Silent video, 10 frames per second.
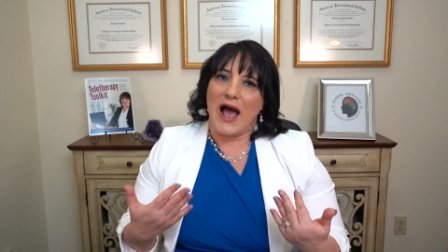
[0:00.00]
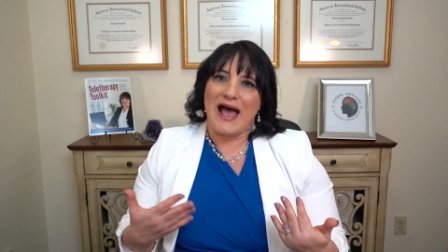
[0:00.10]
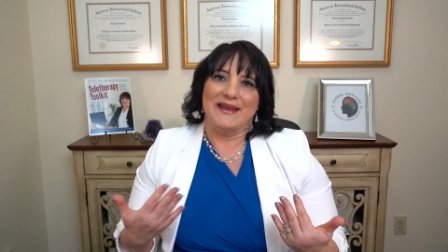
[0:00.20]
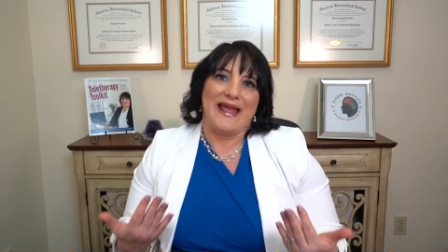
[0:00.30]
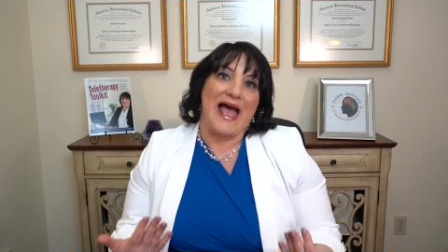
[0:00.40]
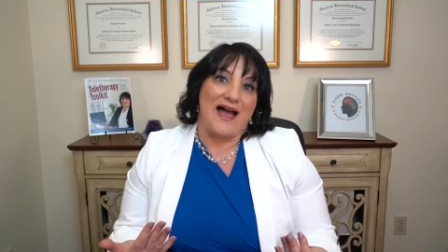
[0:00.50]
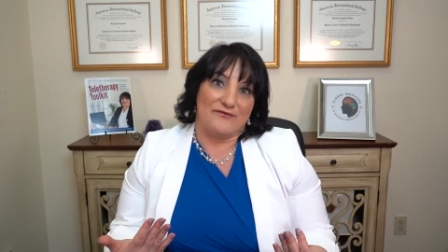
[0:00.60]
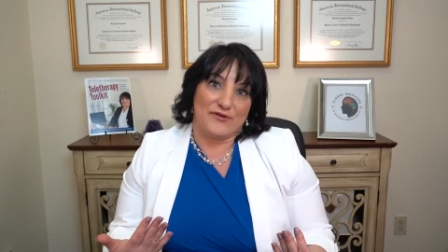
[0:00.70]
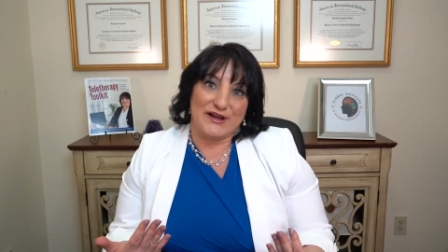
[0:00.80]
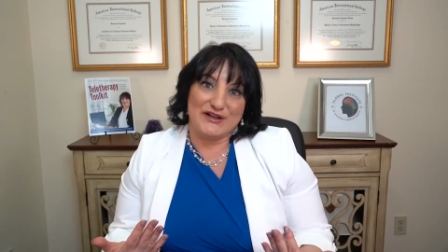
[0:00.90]
on
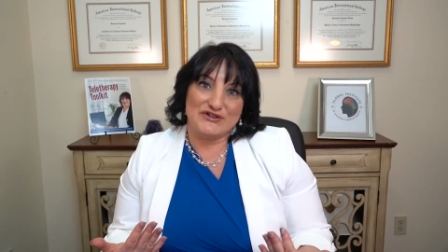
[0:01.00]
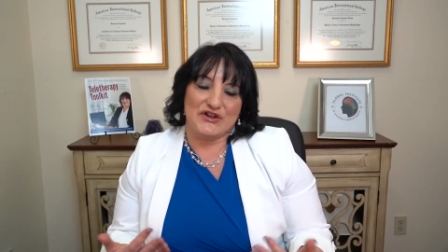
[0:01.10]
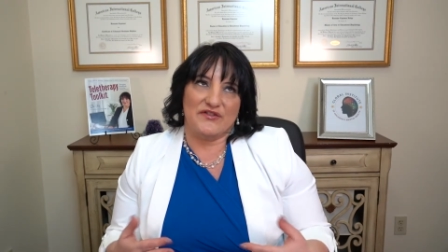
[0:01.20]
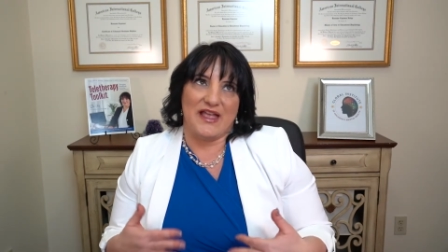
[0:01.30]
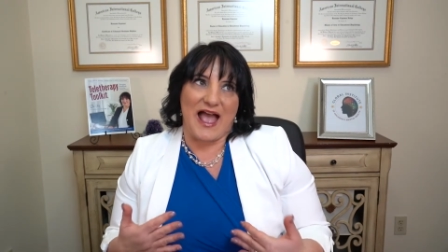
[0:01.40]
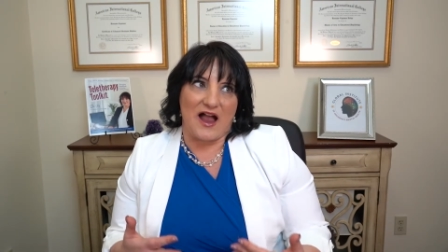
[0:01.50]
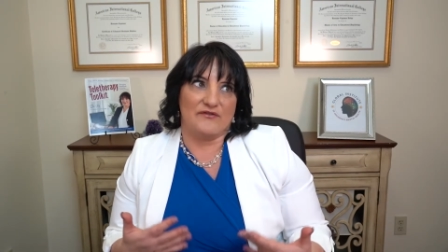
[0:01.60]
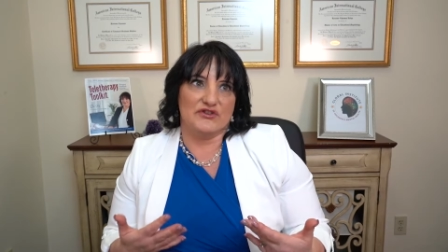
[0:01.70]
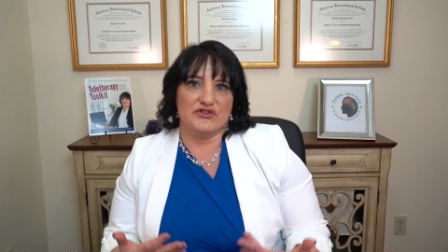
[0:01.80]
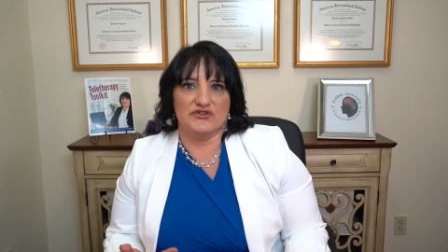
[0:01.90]
average, the
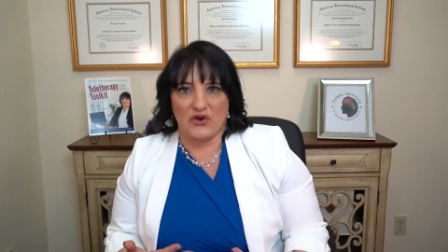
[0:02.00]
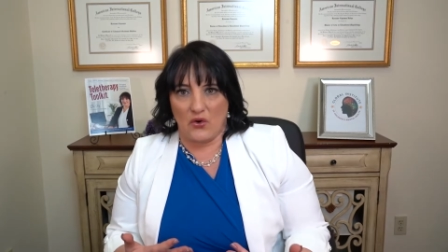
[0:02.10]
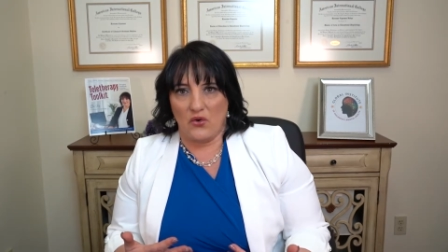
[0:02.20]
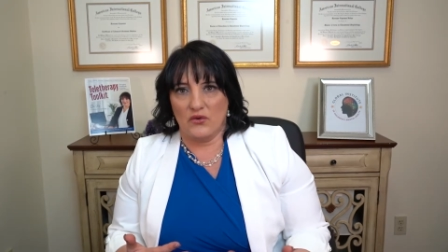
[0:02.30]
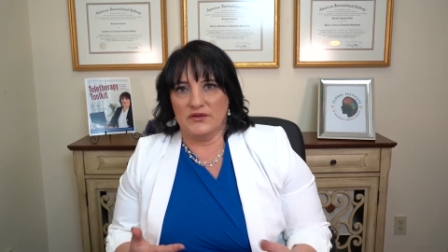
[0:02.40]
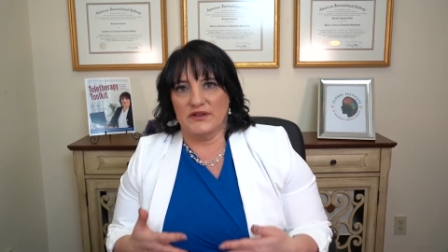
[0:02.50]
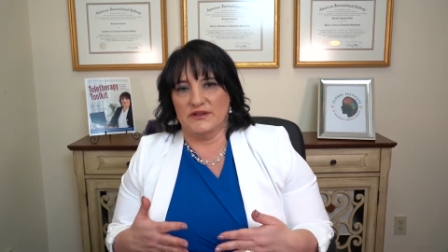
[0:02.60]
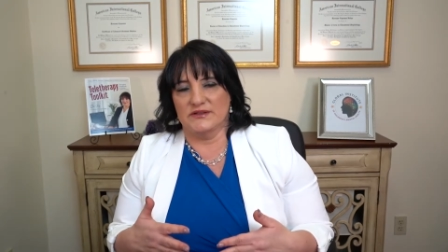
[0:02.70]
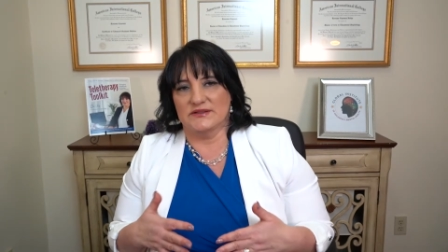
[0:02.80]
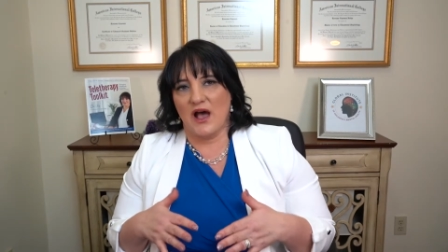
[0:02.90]
average adult
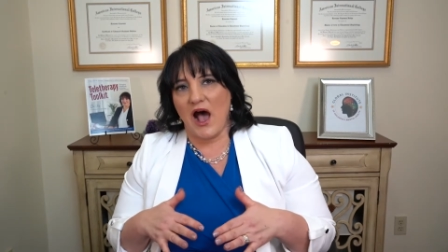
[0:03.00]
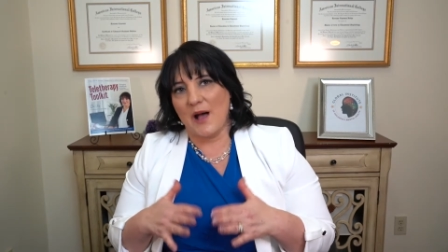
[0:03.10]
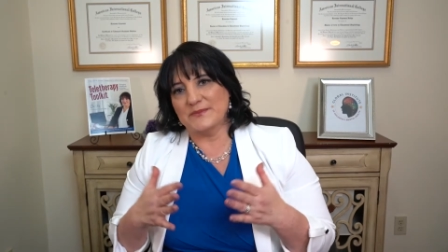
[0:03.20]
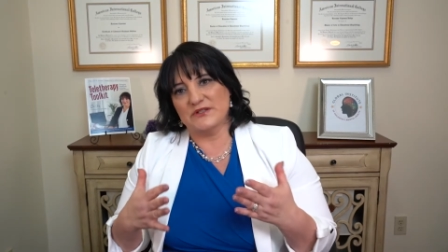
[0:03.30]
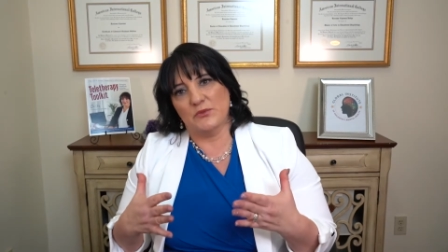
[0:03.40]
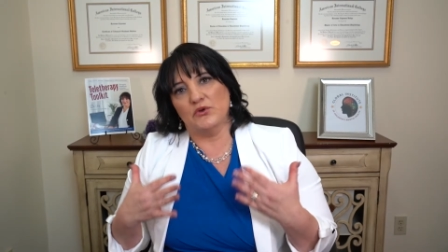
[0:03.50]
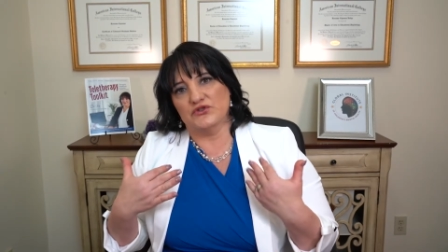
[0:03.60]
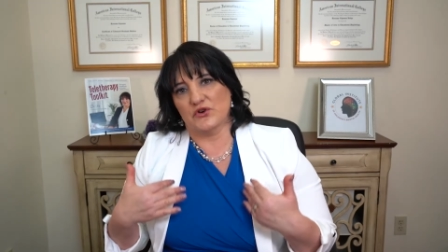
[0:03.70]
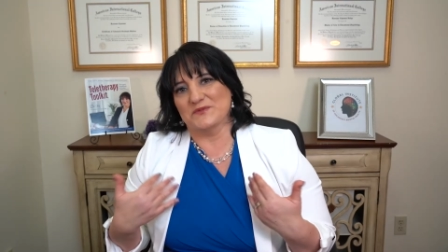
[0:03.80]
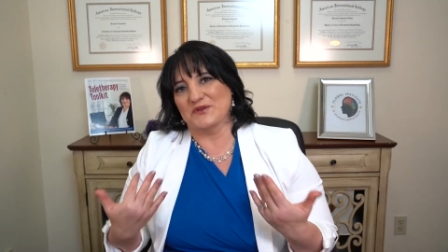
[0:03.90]
is optimal in
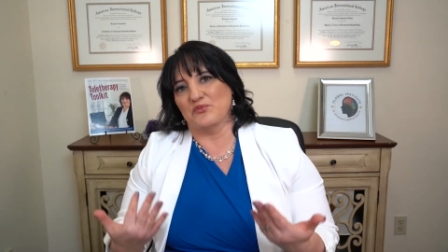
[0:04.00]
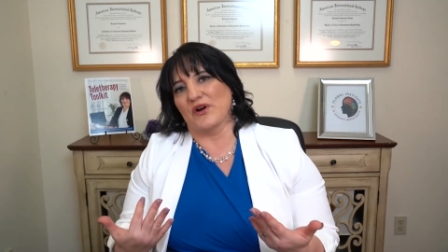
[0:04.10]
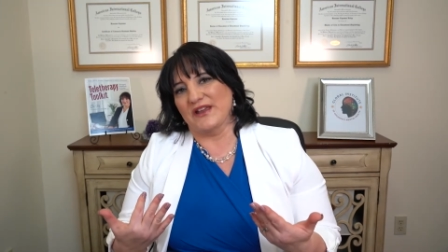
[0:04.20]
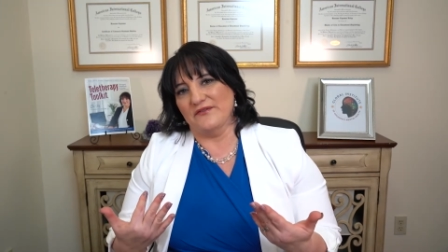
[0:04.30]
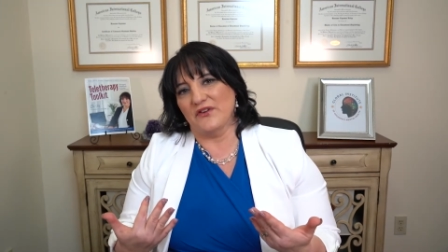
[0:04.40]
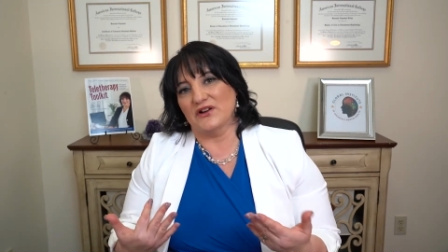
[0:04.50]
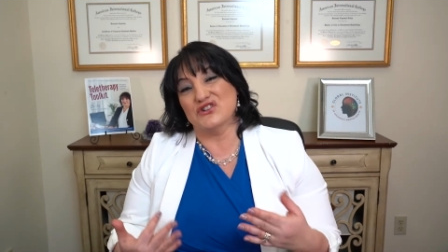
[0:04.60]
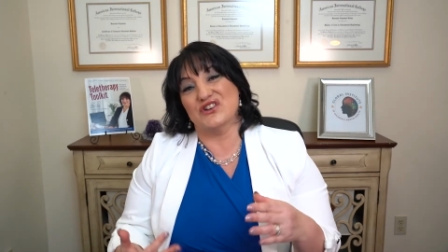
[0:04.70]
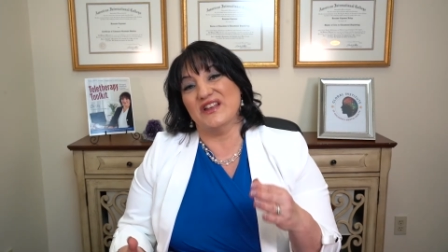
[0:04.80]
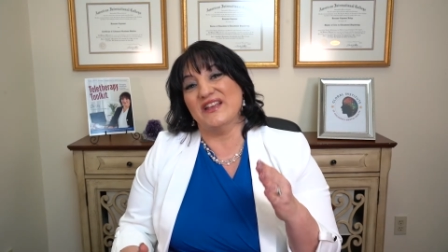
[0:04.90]
terms of brain
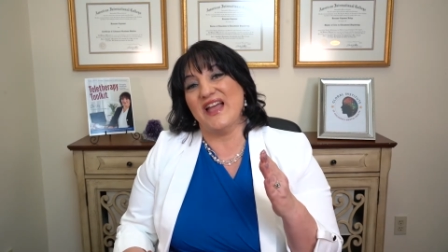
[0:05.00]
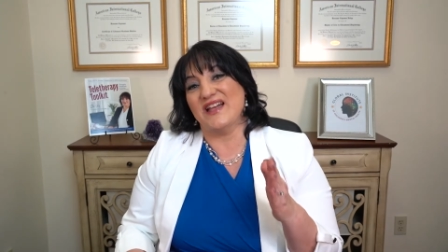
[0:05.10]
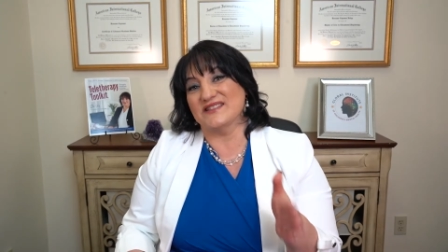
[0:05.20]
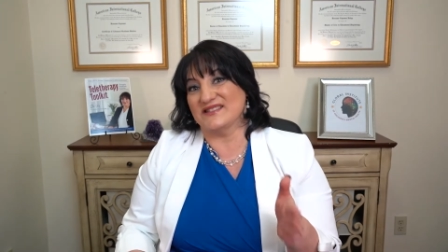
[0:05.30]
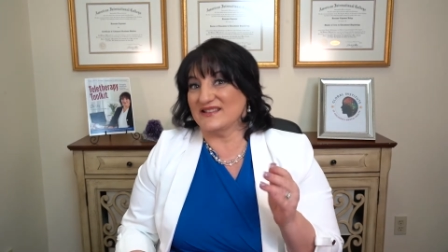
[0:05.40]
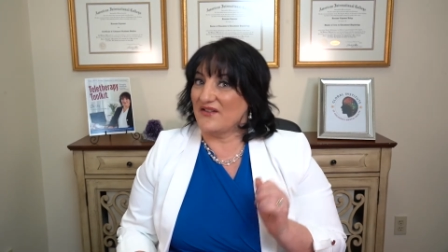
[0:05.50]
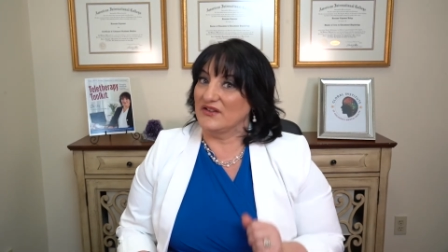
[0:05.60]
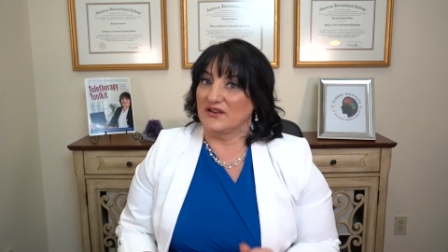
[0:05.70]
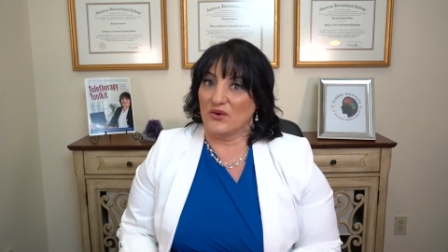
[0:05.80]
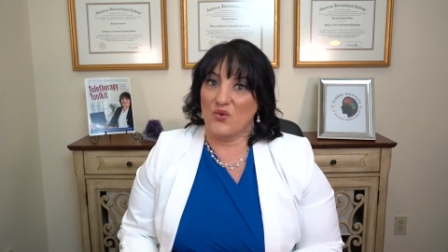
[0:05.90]
functioning at
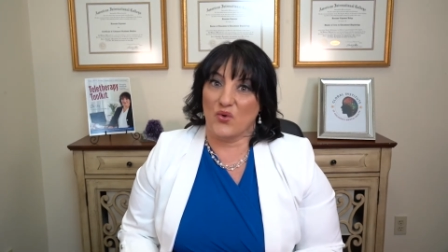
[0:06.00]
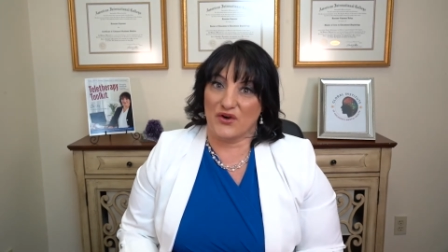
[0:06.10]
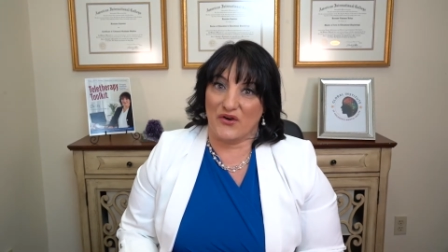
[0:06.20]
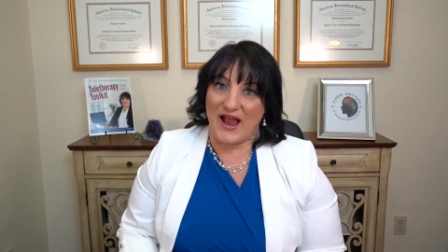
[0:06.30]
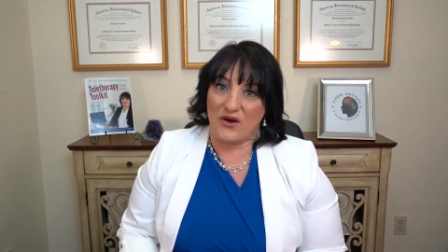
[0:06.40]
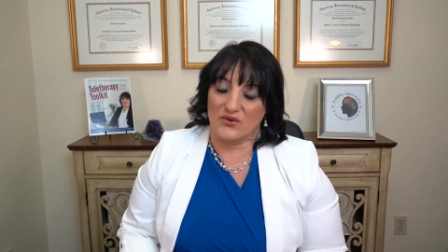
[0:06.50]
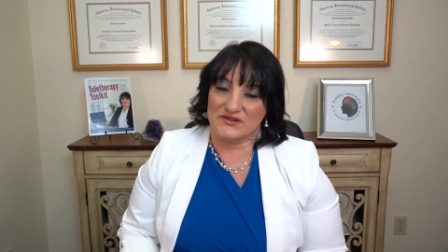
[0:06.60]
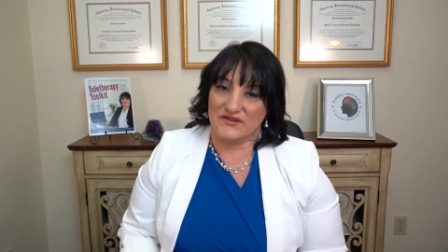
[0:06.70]
7.25 hours of